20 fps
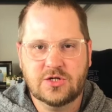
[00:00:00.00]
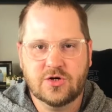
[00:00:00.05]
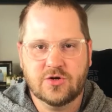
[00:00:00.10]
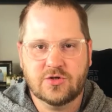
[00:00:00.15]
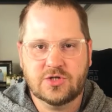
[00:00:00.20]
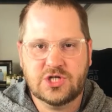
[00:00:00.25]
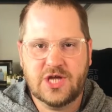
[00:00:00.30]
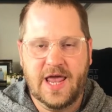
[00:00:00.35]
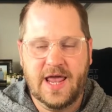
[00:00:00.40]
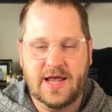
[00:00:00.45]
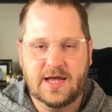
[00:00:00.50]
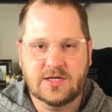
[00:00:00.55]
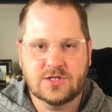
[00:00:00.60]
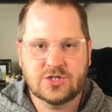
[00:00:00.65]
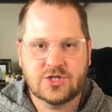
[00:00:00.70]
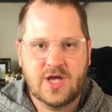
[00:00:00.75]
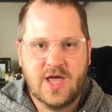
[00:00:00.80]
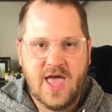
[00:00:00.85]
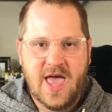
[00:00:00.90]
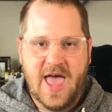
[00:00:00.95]
your
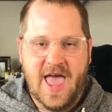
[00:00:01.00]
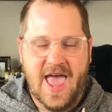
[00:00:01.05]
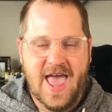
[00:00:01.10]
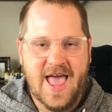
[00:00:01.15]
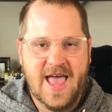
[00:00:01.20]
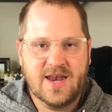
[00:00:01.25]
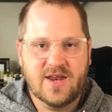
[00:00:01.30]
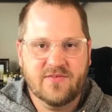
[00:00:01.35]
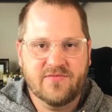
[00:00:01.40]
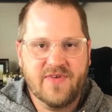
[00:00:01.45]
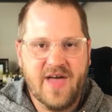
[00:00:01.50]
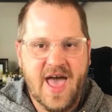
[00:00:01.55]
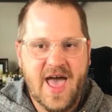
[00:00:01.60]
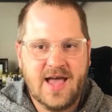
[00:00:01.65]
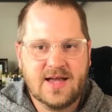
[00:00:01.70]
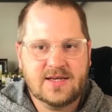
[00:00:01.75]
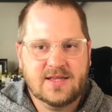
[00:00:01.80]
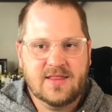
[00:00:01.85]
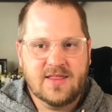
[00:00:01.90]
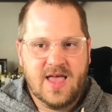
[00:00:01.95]
change. And in
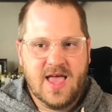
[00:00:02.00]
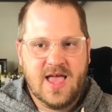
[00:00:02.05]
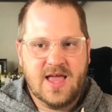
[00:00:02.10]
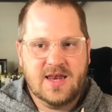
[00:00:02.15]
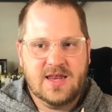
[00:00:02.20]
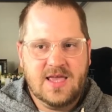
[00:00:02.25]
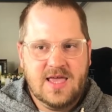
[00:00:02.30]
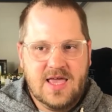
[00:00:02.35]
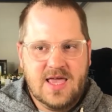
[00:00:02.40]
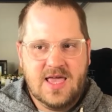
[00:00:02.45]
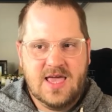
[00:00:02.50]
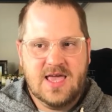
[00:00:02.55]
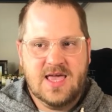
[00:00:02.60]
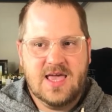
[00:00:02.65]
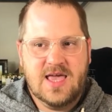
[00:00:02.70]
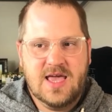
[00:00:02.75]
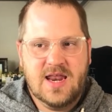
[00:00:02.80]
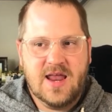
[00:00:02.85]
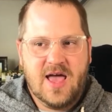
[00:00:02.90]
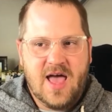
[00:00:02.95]
fact, then
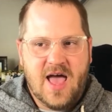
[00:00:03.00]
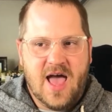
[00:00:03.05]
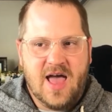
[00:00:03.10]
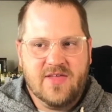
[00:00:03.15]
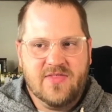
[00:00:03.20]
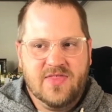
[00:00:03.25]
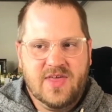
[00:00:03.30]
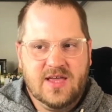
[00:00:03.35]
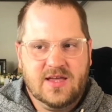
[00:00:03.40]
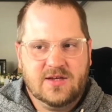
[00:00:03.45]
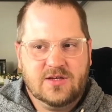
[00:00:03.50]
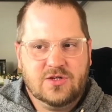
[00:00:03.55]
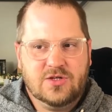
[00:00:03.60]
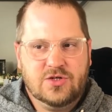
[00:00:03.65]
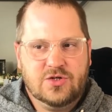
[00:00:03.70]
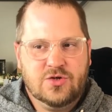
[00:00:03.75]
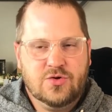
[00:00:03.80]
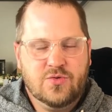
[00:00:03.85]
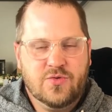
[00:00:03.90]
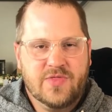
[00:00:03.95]
in, I think,
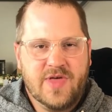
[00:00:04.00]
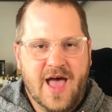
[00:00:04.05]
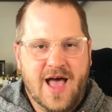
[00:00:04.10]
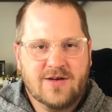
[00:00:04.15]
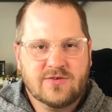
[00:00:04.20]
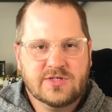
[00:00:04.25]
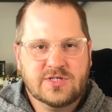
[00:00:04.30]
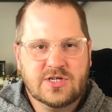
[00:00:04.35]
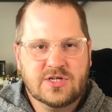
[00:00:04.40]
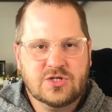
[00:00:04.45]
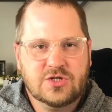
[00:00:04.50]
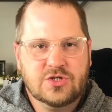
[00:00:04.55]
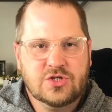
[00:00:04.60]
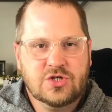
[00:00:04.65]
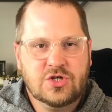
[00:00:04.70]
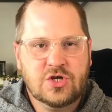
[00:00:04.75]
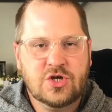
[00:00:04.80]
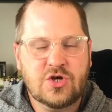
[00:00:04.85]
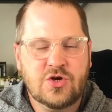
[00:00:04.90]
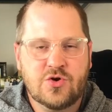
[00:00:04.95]

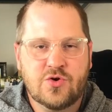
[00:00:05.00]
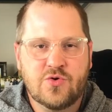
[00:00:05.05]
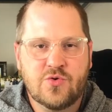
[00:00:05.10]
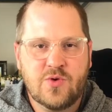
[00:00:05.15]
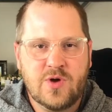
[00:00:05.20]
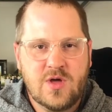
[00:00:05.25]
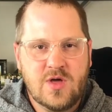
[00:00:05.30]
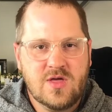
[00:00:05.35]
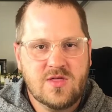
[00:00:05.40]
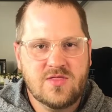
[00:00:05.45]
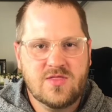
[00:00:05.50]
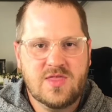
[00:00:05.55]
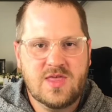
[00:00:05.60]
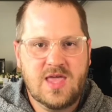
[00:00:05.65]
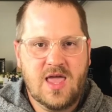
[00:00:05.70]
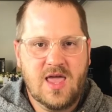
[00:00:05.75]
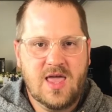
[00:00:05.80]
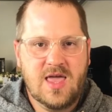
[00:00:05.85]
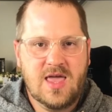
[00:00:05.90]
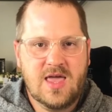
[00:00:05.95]
2002,
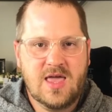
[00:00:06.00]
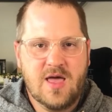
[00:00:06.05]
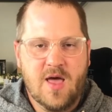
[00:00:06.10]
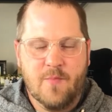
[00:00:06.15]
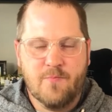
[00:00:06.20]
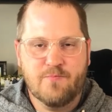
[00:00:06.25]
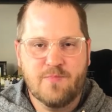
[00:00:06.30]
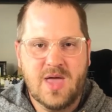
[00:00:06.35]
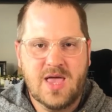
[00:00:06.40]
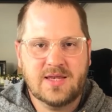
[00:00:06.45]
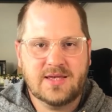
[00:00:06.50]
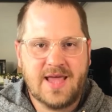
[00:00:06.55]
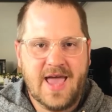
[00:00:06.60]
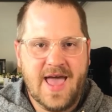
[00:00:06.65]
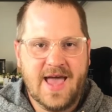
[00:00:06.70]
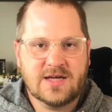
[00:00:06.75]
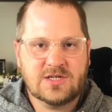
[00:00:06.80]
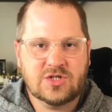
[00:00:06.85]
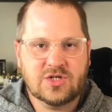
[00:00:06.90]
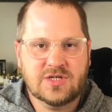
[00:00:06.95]
the mint
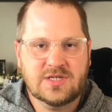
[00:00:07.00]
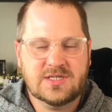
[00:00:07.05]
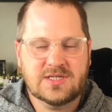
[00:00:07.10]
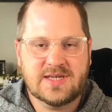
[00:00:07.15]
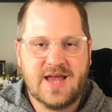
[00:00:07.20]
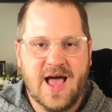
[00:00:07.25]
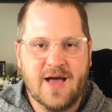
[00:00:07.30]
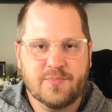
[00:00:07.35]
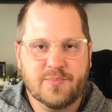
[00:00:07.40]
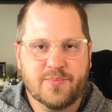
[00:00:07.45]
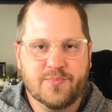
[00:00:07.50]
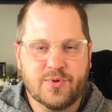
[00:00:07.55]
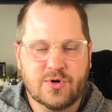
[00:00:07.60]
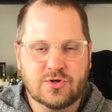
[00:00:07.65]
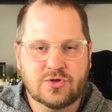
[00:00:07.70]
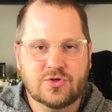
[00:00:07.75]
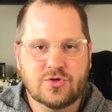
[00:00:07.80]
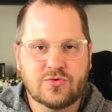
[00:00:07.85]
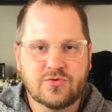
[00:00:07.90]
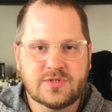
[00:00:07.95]
actually stopped
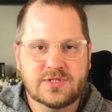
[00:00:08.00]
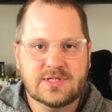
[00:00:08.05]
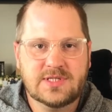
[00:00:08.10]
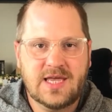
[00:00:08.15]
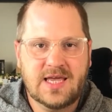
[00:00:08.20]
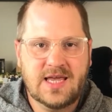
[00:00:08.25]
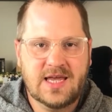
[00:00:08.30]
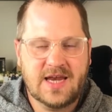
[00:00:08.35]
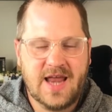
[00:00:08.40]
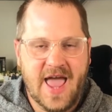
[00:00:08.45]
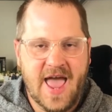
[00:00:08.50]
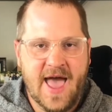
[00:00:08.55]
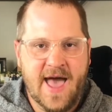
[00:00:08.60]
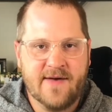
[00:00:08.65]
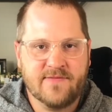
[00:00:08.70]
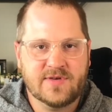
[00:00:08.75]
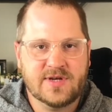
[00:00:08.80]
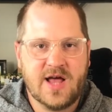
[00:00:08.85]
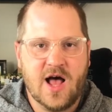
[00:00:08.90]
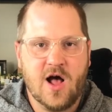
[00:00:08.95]
producing
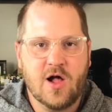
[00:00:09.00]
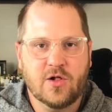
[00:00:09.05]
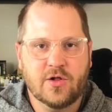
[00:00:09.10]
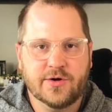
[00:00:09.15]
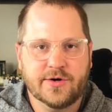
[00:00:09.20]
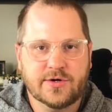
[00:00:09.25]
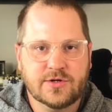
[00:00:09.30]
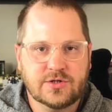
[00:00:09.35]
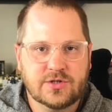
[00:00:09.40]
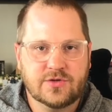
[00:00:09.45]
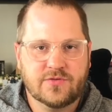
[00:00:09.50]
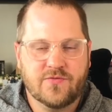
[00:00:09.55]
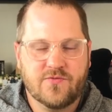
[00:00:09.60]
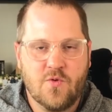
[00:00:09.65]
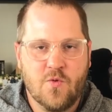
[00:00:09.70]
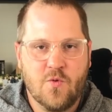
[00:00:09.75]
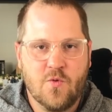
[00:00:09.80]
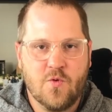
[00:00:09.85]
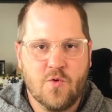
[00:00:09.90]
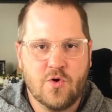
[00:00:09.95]
half dollars
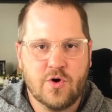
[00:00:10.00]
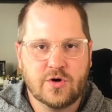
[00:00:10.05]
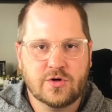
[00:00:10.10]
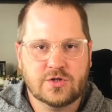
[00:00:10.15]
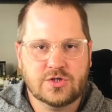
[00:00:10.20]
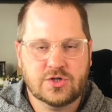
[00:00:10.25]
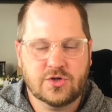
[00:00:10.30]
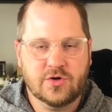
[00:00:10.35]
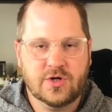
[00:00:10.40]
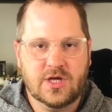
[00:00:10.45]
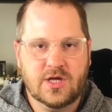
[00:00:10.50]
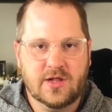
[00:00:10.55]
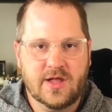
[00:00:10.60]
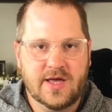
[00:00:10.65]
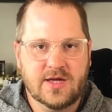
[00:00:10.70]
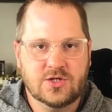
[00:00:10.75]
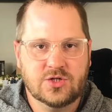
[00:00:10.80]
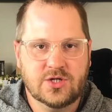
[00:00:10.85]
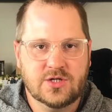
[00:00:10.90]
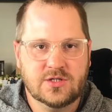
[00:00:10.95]
for
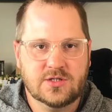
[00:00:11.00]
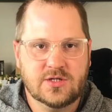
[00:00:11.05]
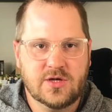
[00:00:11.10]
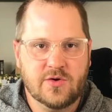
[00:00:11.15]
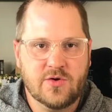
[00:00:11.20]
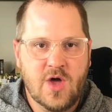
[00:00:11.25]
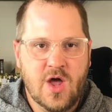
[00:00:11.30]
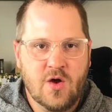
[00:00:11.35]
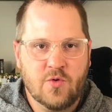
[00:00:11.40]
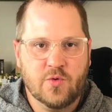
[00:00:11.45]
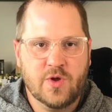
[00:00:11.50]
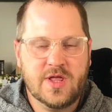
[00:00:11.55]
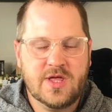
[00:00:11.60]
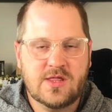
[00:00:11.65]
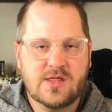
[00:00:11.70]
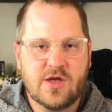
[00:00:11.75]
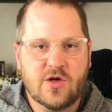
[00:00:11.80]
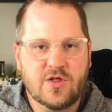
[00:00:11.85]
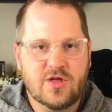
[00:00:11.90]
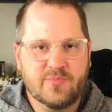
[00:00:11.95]
circulation. So really
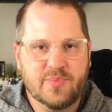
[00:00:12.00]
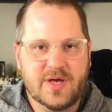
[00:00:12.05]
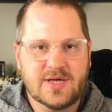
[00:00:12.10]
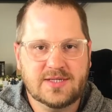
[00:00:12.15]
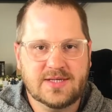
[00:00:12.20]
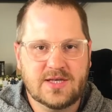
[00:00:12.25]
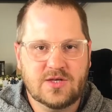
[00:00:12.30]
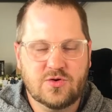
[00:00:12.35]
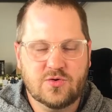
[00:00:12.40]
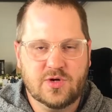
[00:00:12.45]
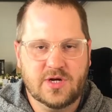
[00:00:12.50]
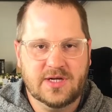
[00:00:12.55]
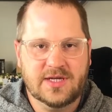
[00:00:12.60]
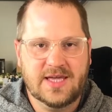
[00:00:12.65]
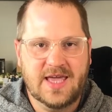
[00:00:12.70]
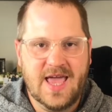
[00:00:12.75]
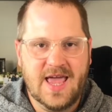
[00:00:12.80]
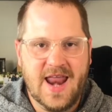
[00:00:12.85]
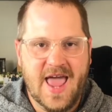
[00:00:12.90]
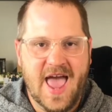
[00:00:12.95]
the only place that you could
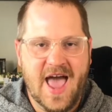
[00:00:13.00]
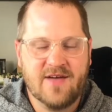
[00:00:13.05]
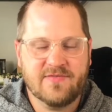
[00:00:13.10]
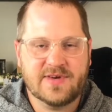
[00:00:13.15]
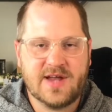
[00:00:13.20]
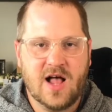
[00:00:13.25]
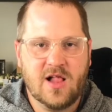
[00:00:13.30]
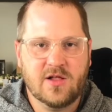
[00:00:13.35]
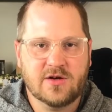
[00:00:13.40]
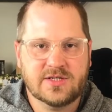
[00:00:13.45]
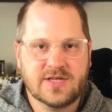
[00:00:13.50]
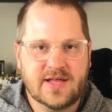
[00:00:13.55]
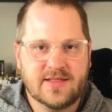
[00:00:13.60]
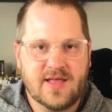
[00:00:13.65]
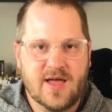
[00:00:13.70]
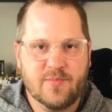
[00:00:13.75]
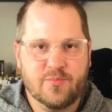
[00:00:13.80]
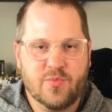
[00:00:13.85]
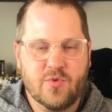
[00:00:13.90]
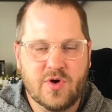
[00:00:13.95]
get half dollars at
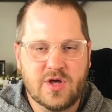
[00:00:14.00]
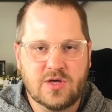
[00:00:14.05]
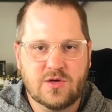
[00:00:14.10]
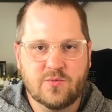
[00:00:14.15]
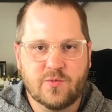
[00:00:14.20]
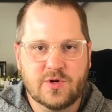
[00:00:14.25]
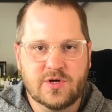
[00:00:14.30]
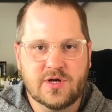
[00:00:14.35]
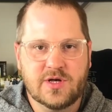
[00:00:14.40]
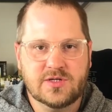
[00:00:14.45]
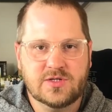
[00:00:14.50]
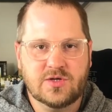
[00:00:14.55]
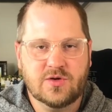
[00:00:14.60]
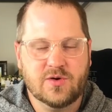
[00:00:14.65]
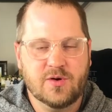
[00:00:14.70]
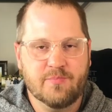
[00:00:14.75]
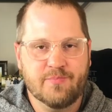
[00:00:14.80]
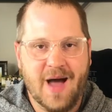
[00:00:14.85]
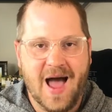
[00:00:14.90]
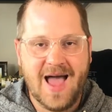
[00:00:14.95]
that point was you
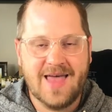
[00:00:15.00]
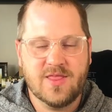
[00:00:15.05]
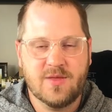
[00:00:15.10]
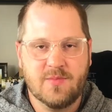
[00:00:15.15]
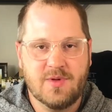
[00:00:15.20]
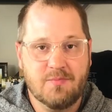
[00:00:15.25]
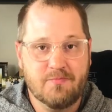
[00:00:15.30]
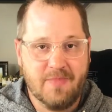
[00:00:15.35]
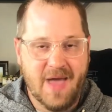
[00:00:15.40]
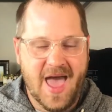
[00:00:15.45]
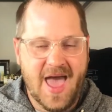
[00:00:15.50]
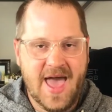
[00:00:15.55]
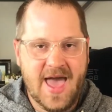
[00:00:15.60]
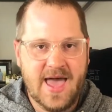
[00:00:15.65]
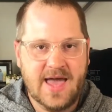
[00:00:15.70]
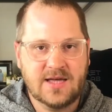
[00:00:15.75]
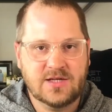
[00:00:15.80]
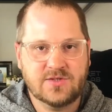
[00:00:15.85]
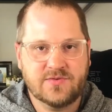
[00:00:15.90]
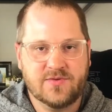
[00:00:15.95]
could buy them in
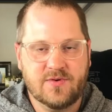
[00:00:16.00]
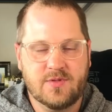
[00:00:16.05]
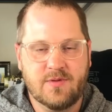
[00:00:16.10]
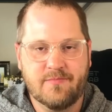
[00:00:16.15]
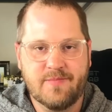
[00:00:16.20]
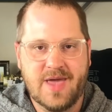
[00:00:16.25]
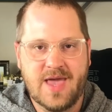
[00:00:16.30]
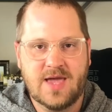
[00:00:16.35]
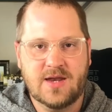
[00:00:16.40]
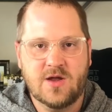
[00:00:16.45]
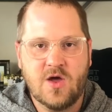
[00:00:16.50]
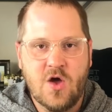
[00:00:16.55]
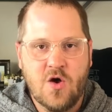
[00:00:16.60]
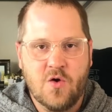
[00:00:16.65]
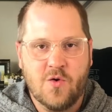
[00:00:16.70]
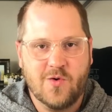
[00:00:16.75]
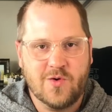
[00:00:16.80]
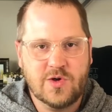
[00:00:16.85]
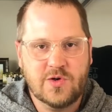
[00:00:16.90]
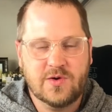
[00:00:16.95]
bags from the mint,
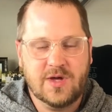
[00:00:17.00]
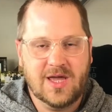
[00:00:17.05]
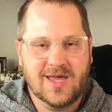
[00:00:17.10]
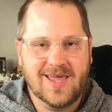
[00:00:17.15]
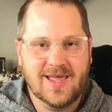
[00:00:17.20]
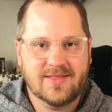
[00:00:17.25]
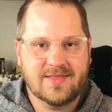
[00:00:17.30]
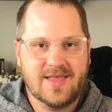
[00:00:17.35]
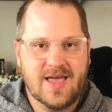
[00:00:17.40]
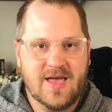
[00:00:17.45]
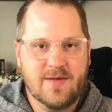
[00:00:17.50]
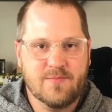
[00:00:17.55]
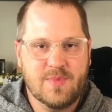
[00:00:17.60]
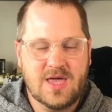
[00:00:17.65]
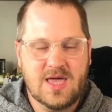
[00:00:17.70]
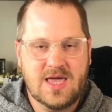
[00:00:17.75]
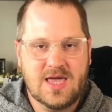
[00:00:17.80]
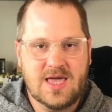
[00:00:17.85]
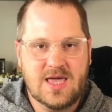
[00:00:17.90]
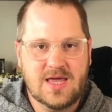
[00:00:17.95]
or you could get them
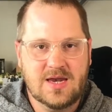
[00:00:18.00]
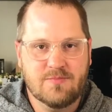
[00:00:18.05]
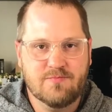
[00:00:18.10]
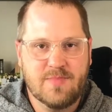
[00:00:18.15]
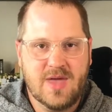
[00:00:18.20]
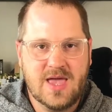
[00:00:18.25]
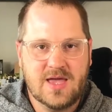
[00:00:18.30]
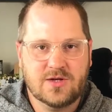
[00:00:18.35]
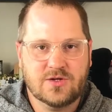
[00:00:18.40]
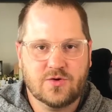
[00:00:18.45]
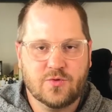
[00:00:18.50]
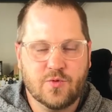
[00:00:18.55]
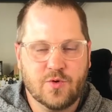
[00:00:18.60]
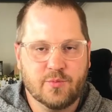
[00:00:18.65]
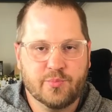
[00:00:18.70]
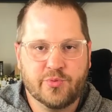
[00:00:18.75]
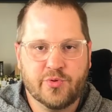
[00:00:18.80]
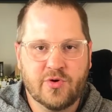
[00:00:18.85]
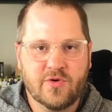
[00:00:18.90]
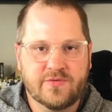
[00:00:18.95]
in mint or
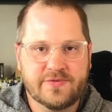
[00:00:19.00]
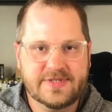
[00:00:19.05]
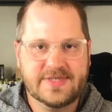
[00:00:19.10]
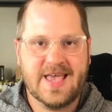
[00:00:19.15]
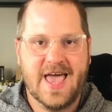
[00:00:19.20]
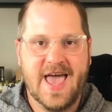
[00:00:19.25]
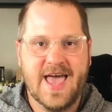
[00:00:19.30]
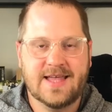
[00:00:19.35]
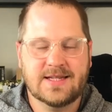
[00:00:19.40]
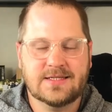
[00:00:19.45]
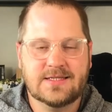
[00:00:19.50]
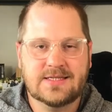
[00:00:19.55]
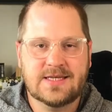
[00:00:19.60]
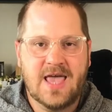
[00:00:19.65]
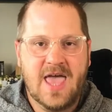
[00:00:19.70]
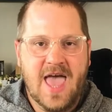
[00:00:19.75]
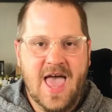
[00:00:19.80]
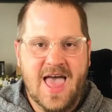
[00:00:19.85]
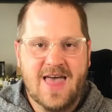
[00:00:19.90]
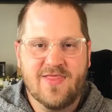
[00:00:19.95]
proof sets.
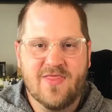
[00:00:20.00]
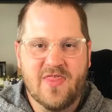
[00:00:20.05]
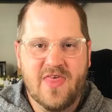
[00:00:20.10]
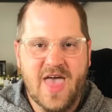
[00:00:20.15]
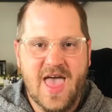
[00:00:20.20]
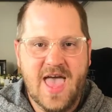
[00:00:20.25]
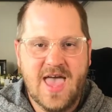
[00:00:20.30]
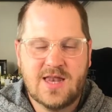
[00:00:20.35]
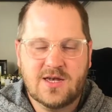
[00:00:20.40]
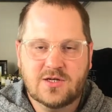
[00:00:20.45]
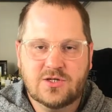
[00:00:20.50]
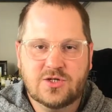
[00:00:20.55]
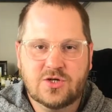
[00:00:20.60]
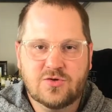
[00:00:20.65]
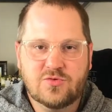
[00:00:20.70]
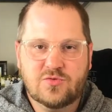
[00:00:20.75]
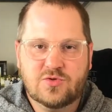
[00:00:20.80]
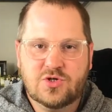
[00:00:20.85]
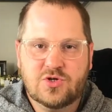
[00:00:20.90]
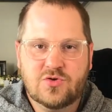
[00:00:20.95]
Then
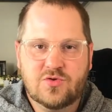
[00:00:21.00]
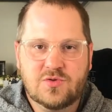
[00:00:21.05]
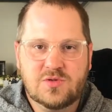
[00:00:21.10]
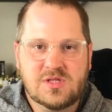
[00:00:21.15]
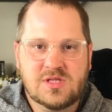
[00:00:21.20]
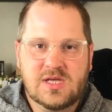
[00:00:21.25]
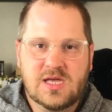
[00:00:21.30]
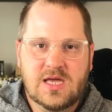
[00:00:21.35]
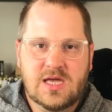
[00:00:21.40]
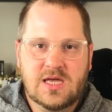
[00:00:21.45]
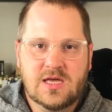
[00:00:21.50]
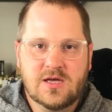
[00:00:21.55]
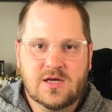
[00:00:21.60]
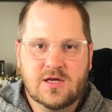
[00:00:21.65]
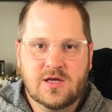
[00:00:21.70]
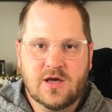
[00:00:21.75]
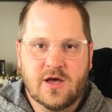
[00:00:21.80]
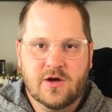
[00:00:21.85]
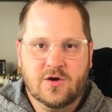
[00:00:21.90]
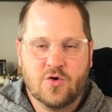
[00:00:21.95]
due to
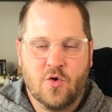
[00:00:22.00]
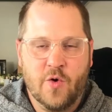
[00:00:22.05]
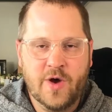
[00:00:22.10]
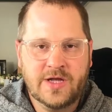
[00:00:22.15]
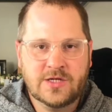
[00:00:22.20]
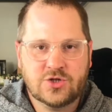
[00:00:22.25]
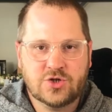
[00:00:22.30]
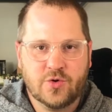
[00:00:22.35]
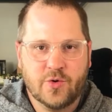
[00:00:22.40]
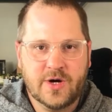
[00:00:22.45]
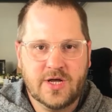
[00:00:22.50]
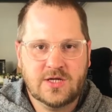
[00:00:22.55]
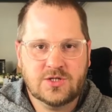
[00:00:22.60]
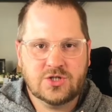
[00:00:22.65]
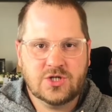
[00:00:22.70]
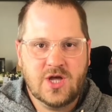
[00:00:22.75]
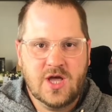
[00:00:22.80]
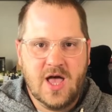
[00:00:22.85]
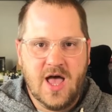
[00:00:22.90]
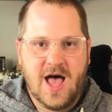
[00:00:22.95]
the coin
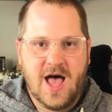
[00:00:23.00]
shortage,